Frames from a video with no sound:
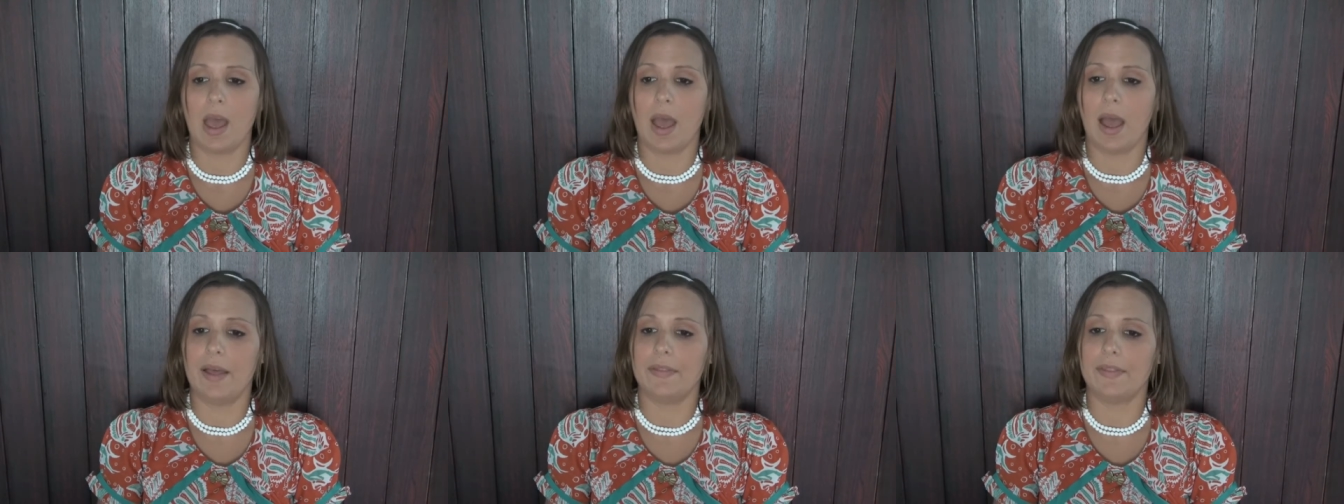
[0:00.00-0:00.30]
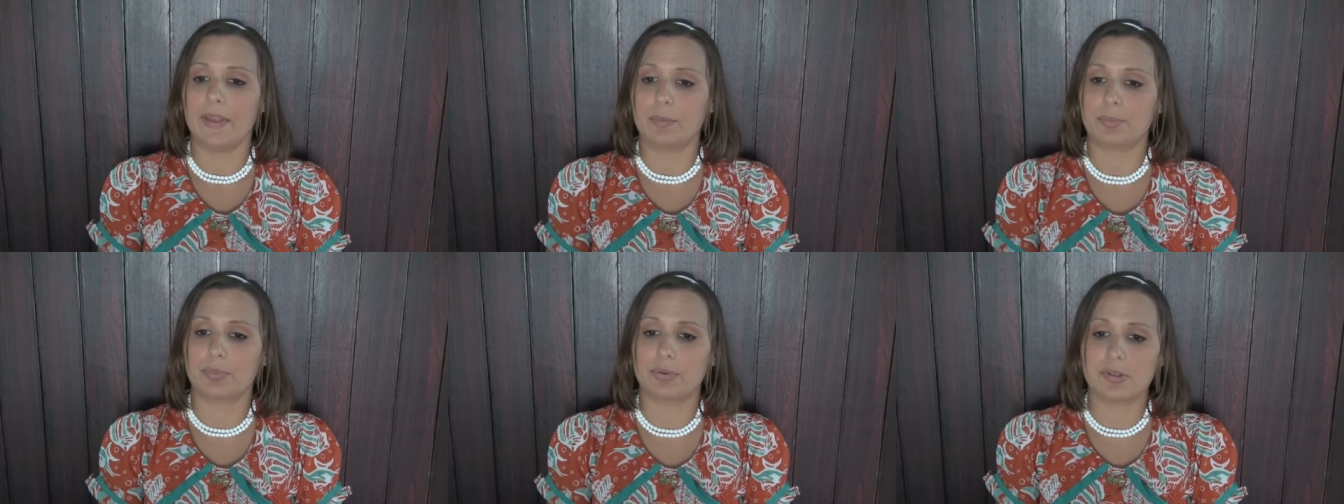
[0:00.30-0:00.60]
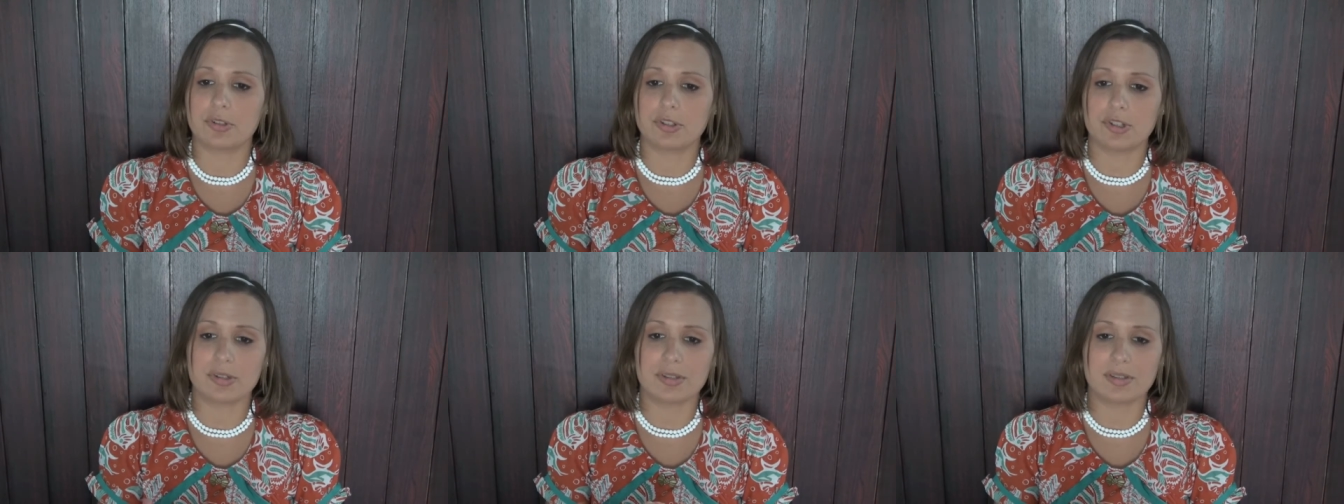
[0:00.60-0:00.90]
and they
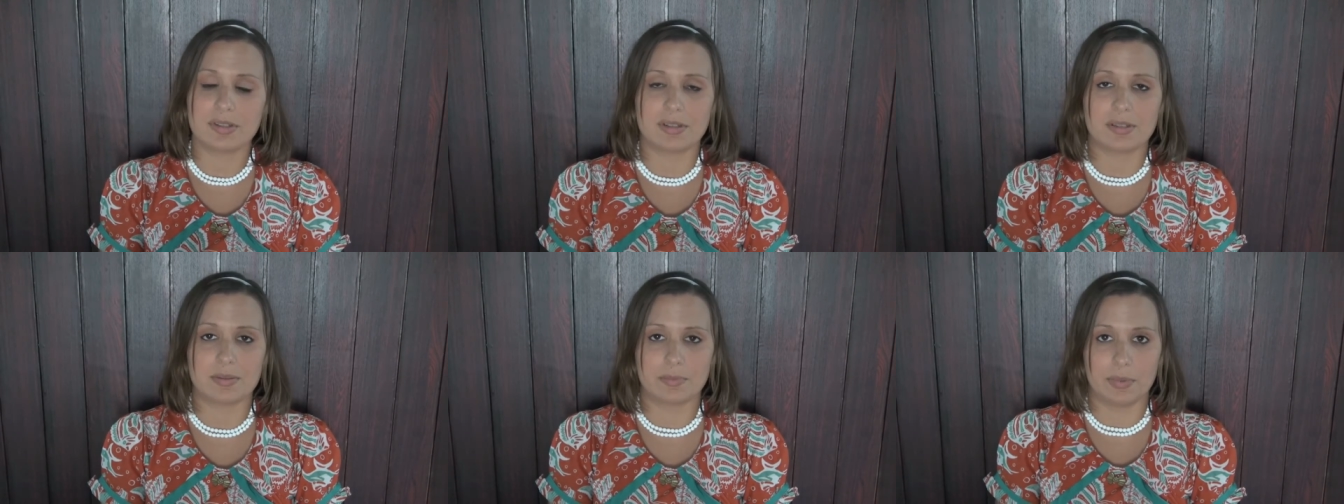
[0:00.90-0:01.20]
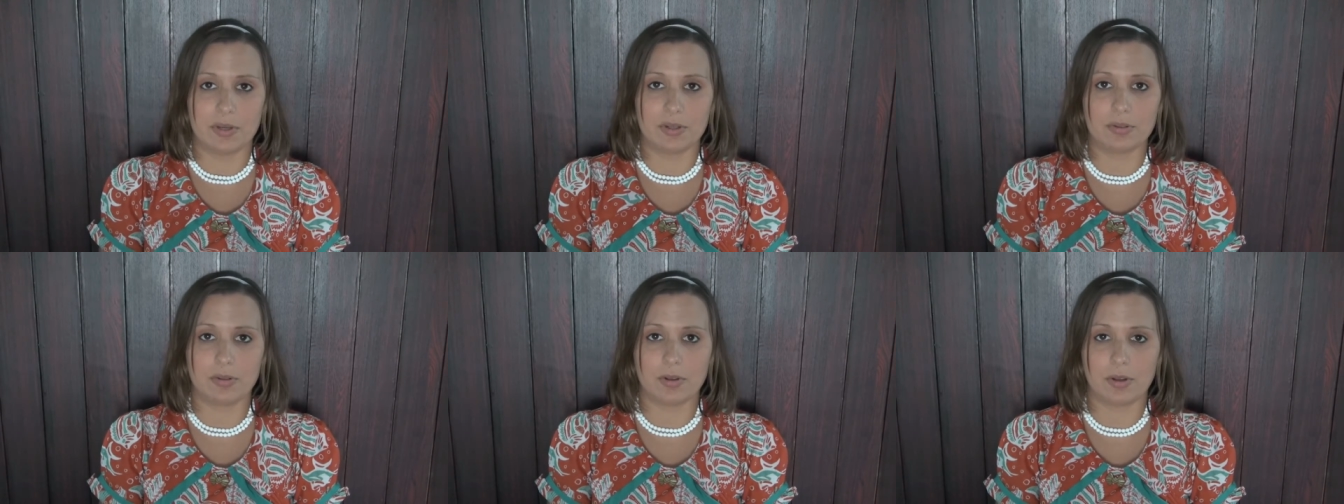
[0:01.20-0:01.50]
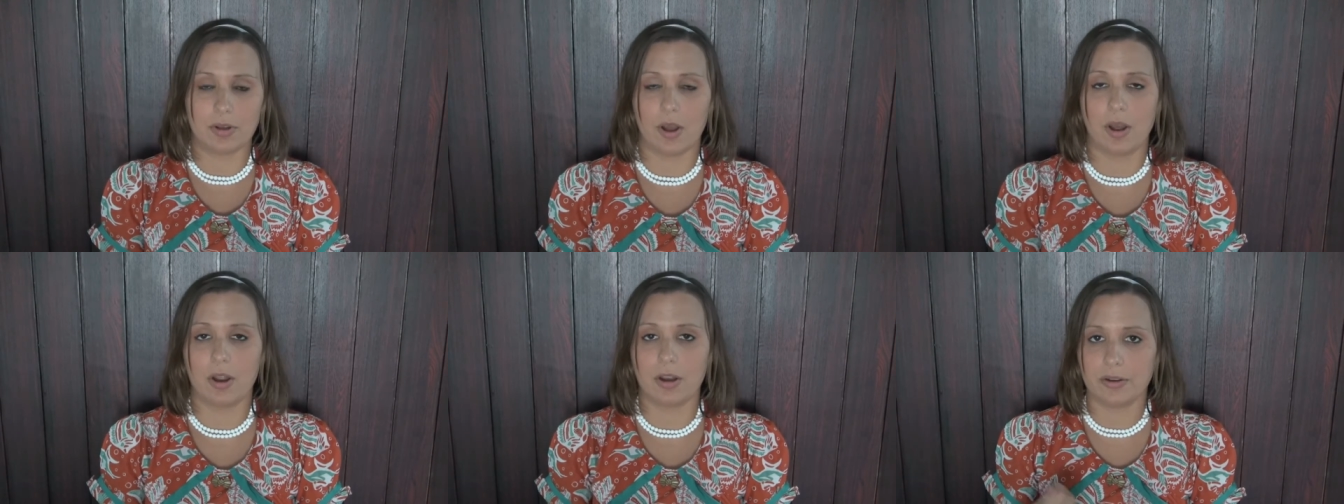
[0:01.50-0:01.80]
produce this
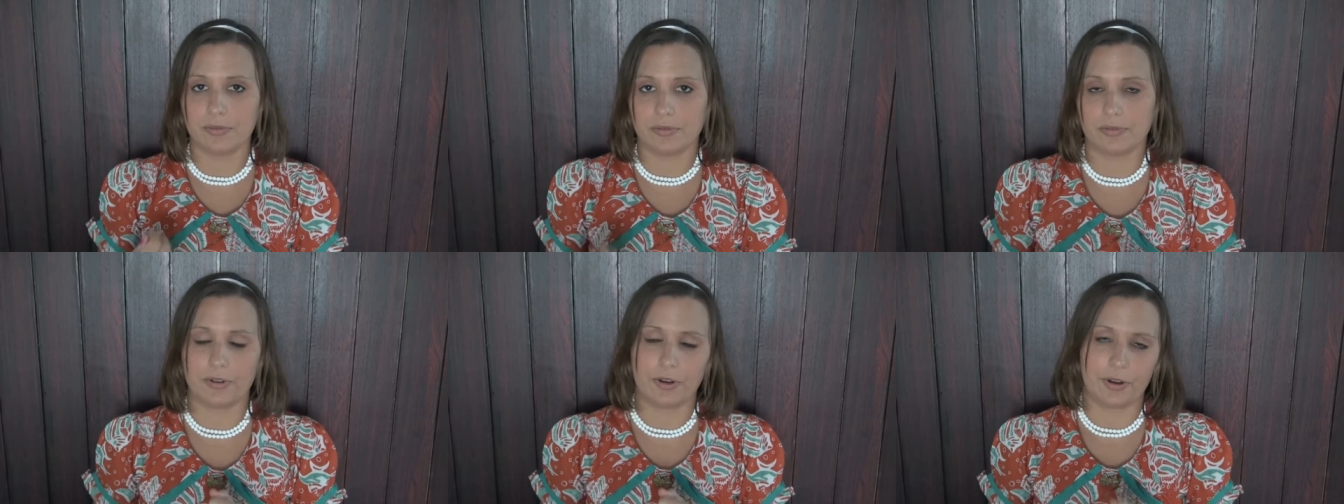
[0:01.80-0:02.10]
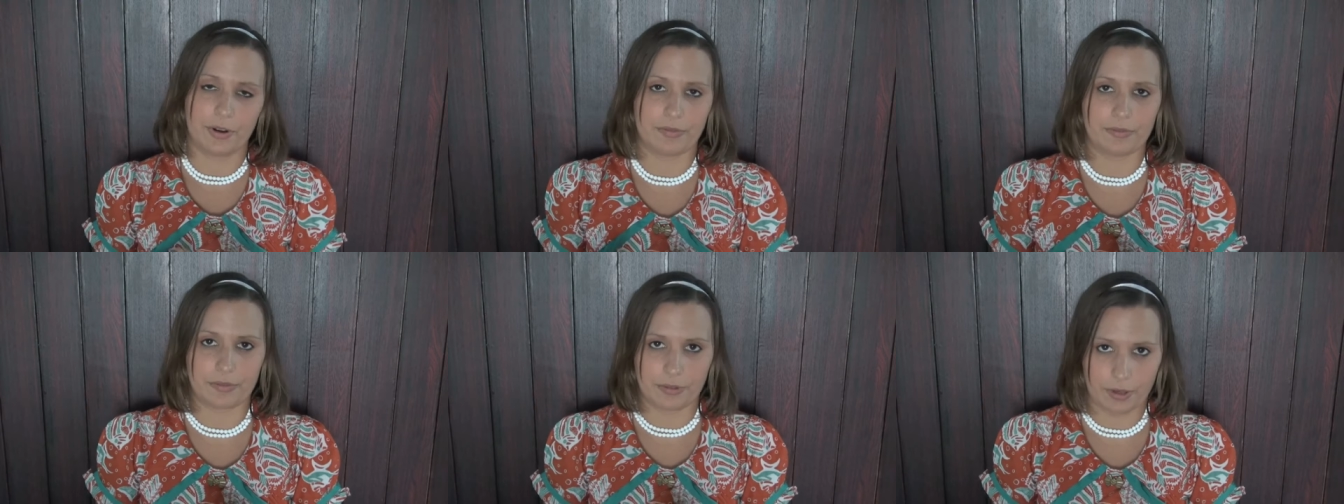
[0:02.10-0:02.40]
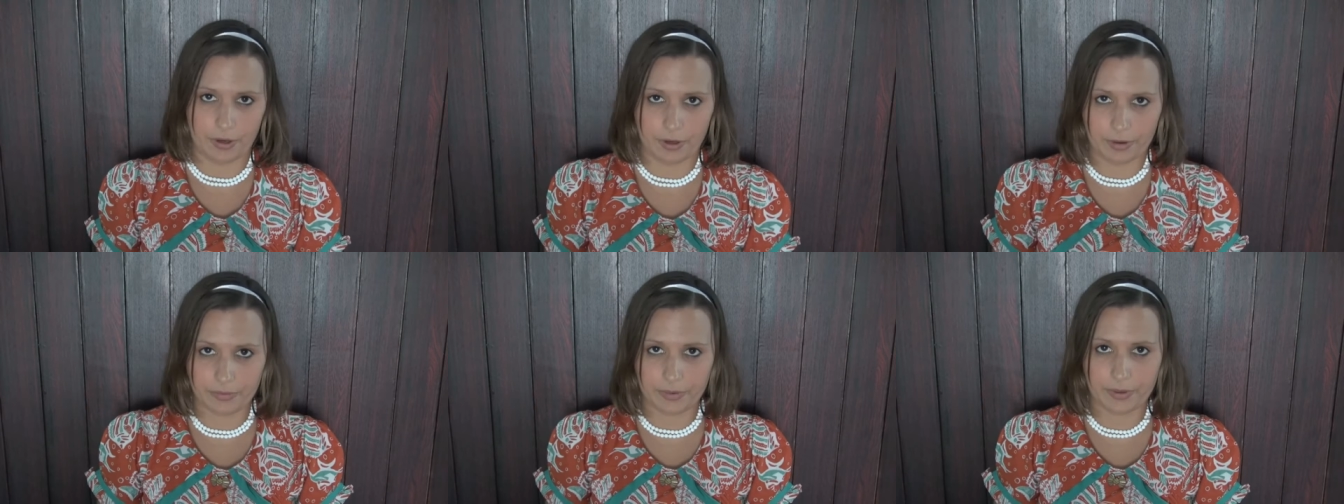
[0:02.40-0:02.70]
milk over and over
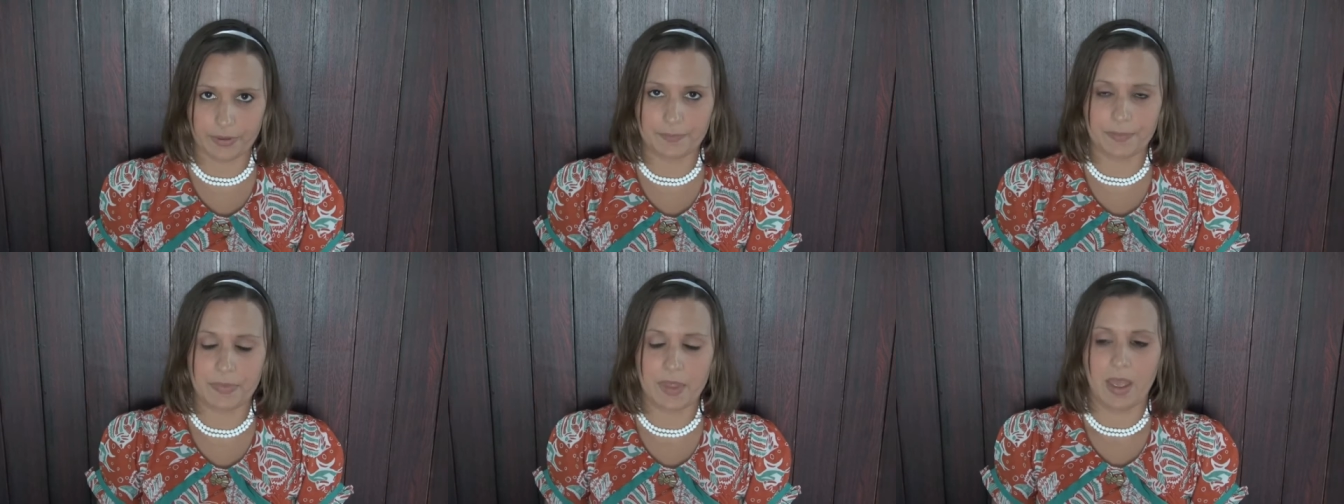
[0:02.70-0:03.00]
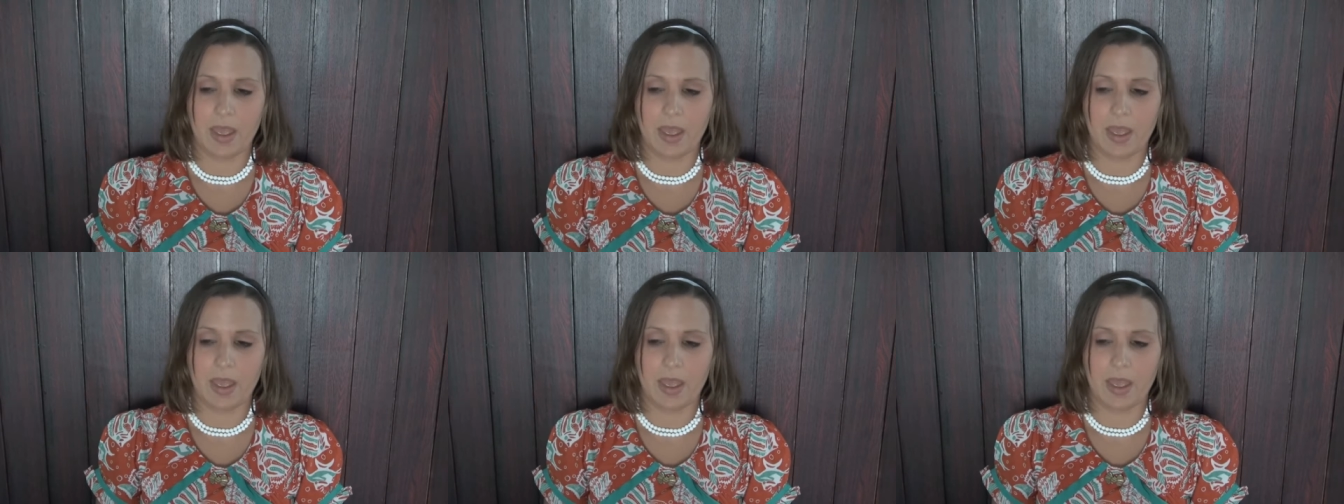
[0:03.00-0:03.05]
and over.